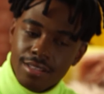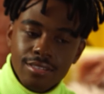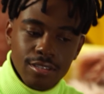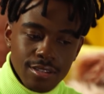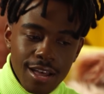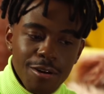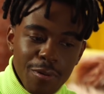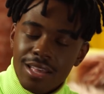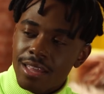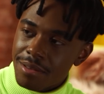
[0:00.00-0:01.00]
It's not
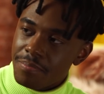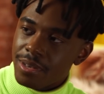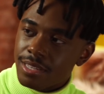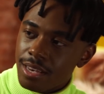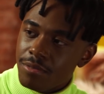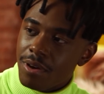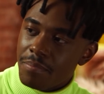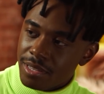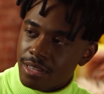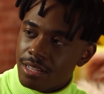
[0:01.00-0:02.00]
quite like a biscuit.
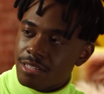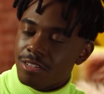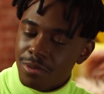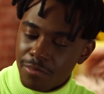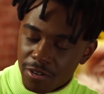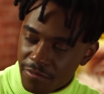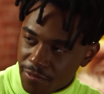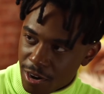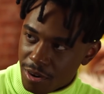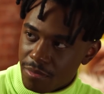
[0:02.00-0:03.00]
A biscuit is a little bit more
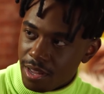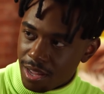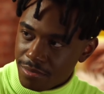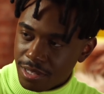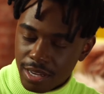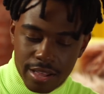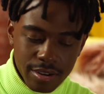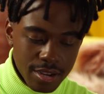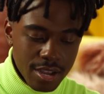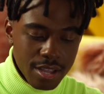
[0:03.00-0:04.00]
firm. It comes
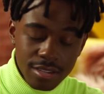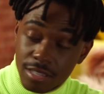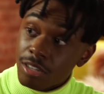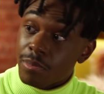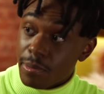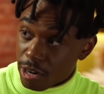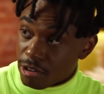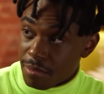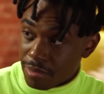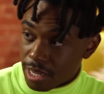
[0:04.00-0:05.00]
together. This is a little bit more
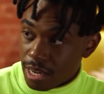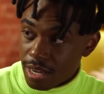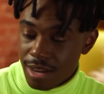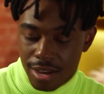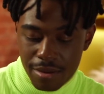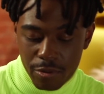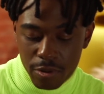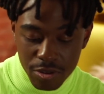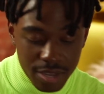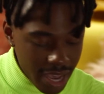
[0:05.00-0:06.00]
crumbly. But
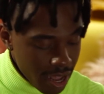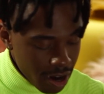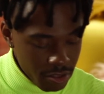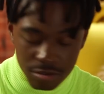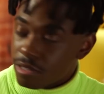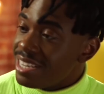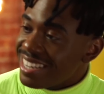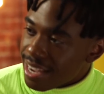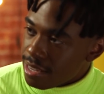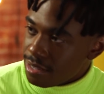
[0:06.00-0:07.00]
what you get are those
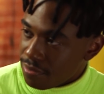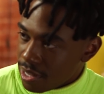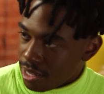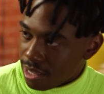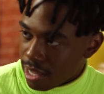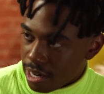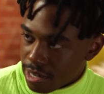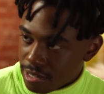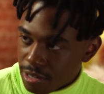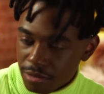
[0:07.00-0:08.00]
nice flaky layers.